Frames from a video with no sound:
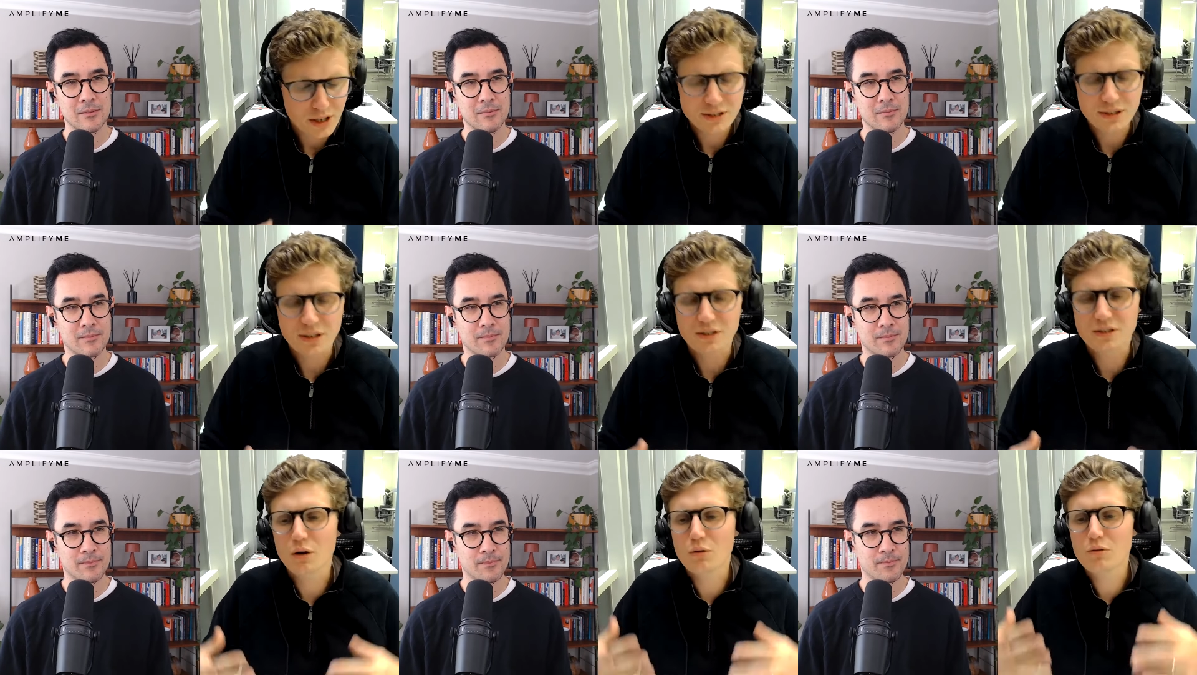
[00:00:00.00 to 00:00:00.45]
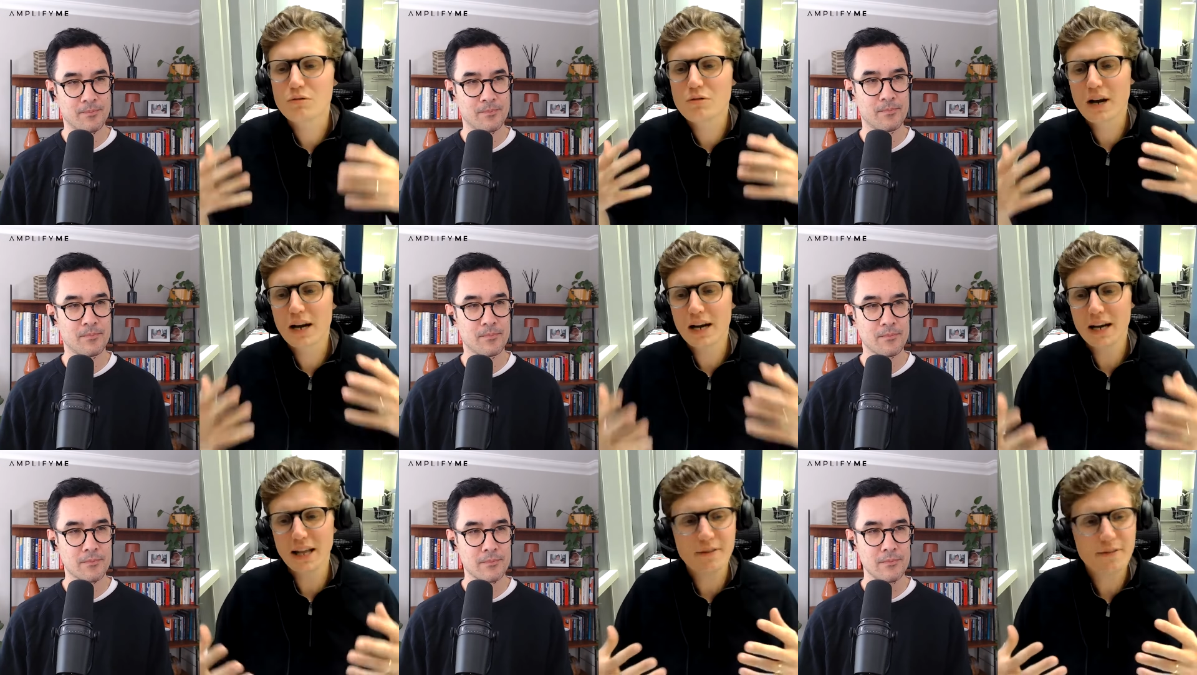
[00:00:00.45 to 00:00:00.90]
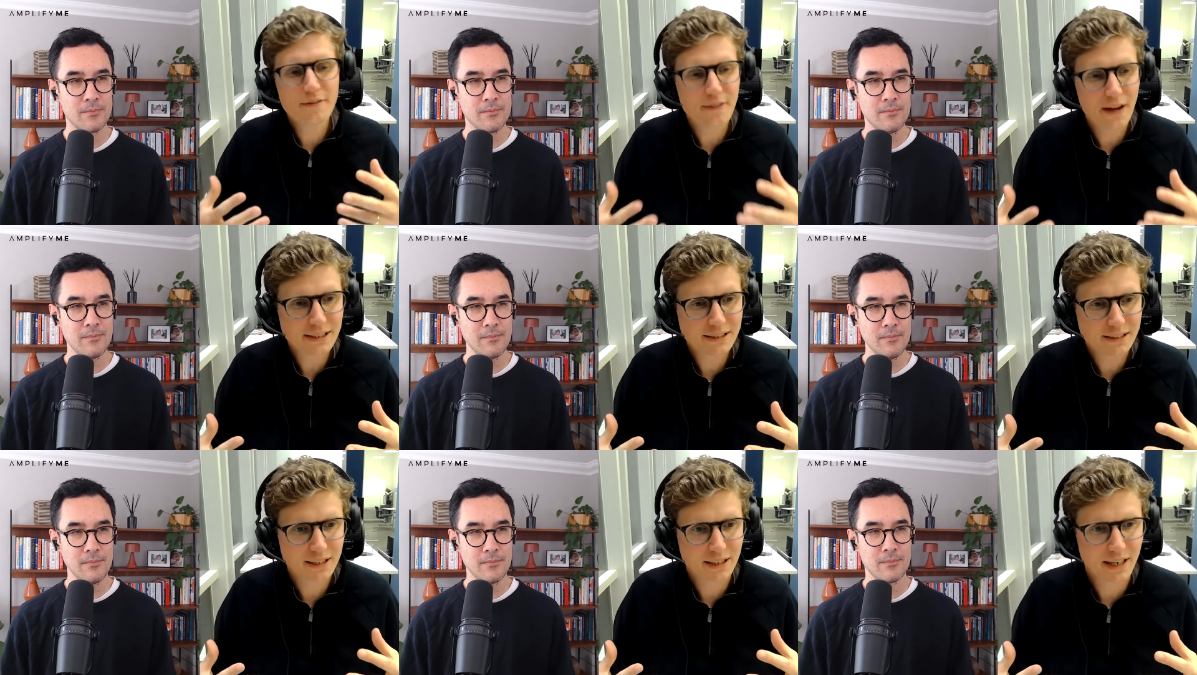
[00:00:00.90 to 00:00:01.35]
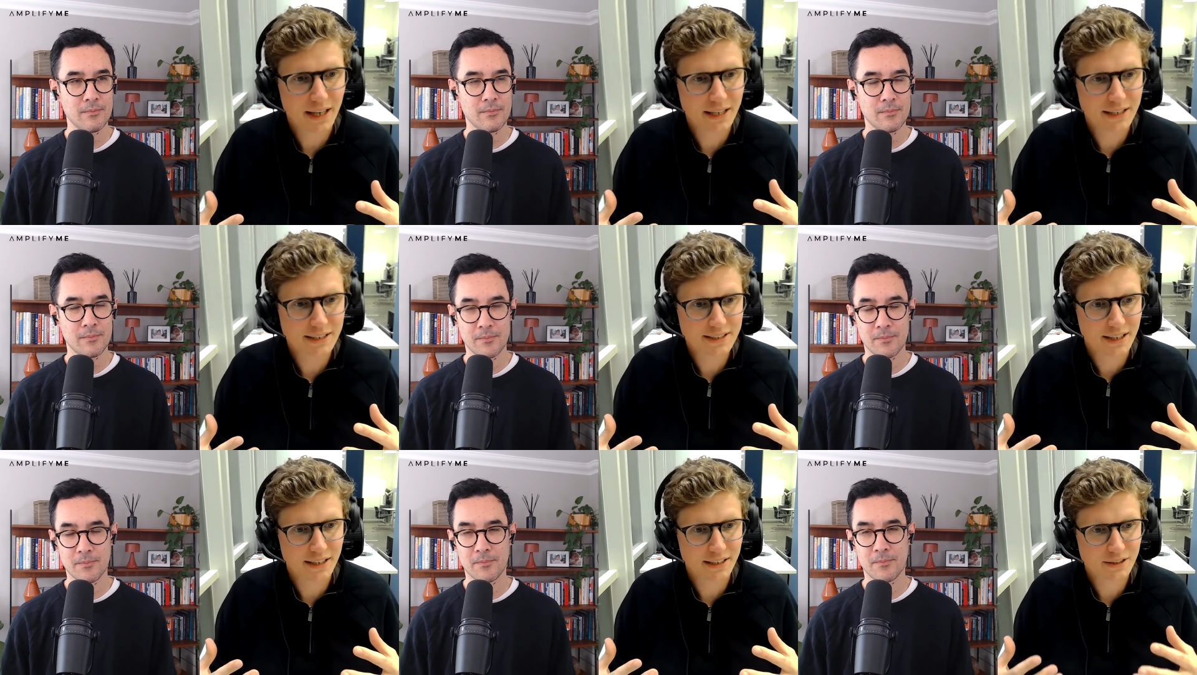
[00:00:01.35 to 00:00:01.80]
Speaker 1: So it's a really
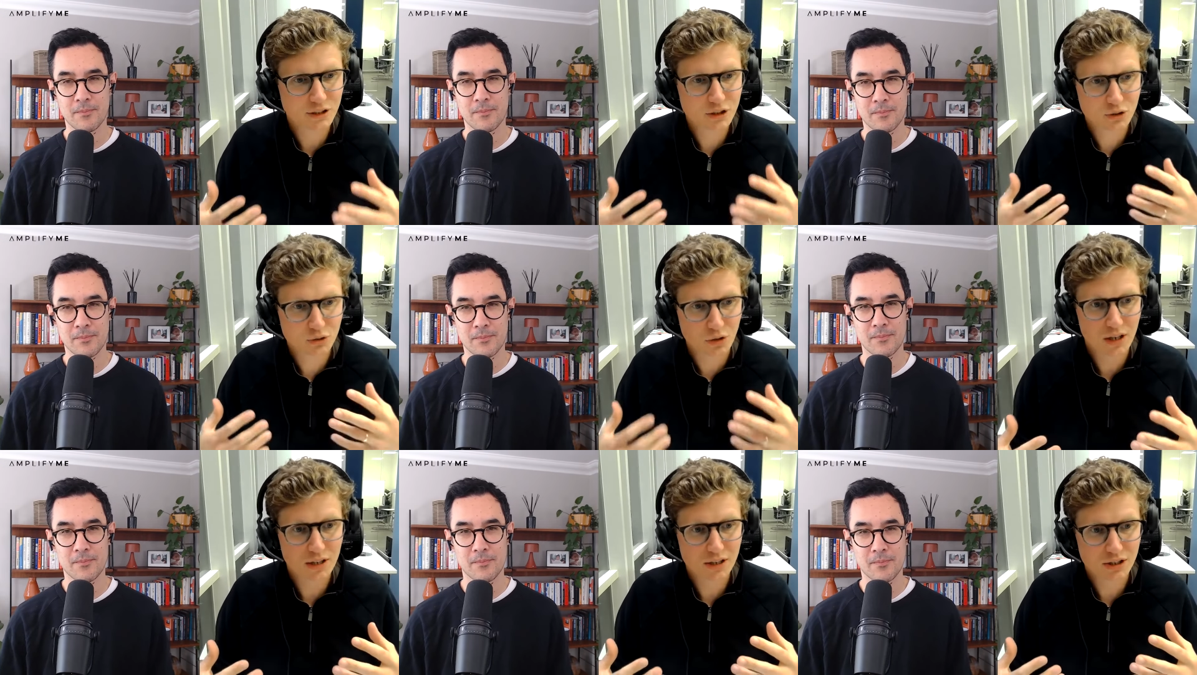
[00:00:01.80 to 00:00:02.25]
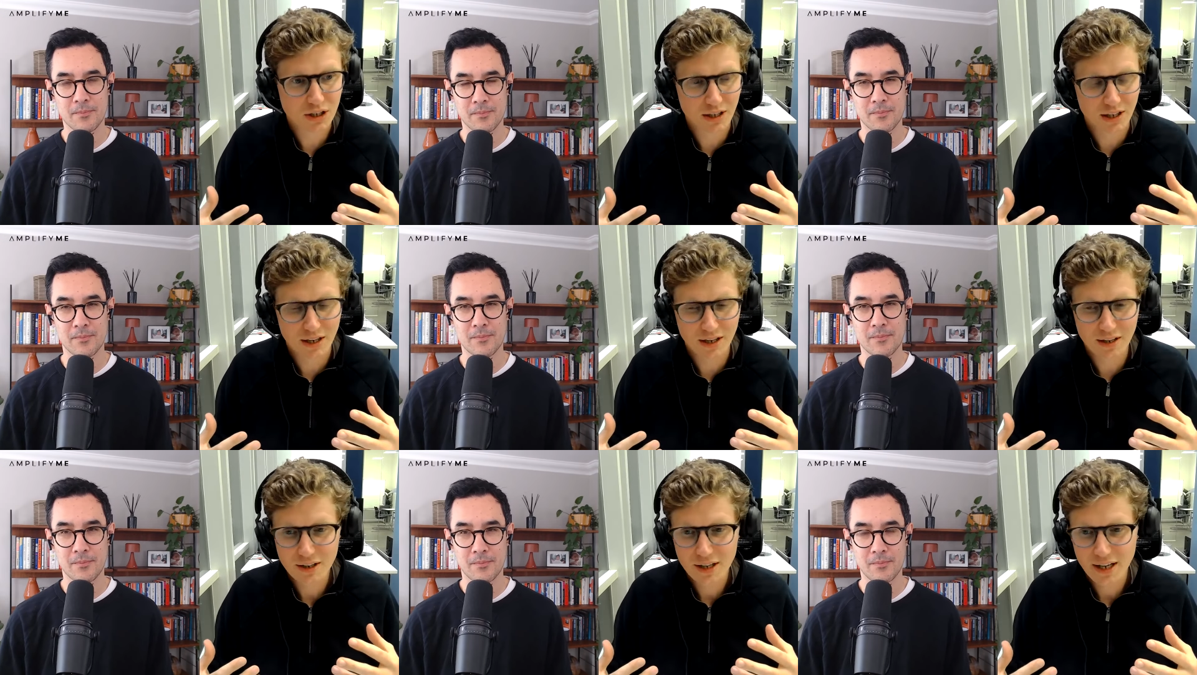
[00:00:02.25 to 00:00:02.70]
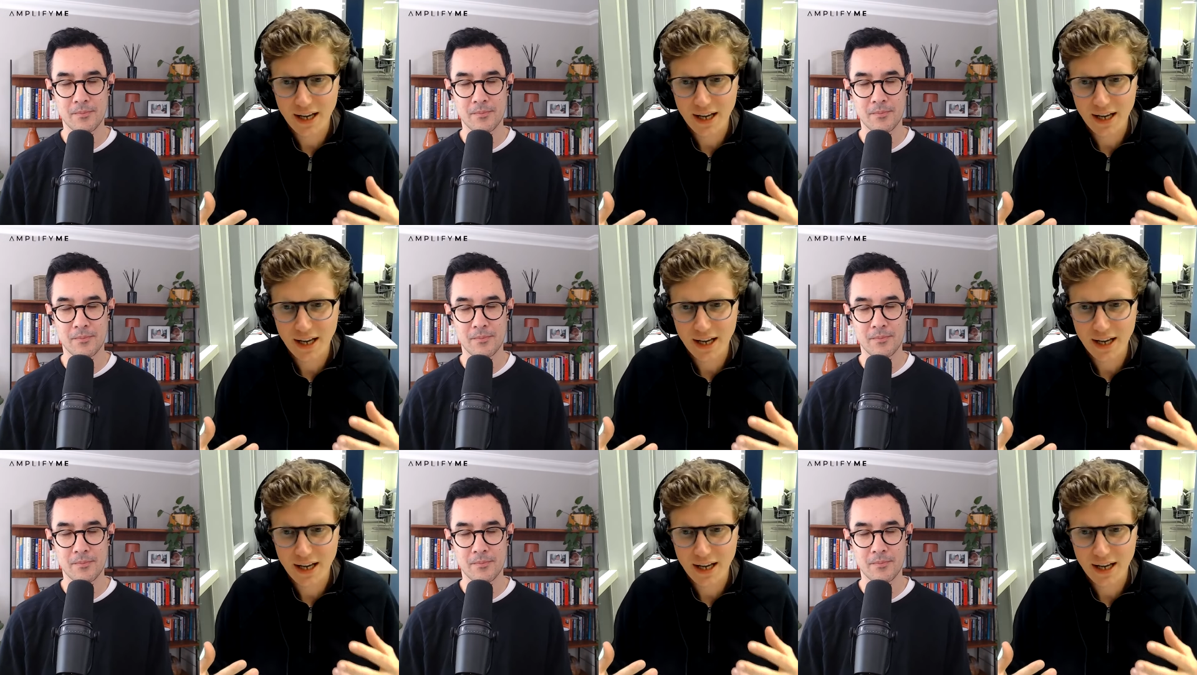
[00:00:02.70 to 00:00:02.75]
fascinating structure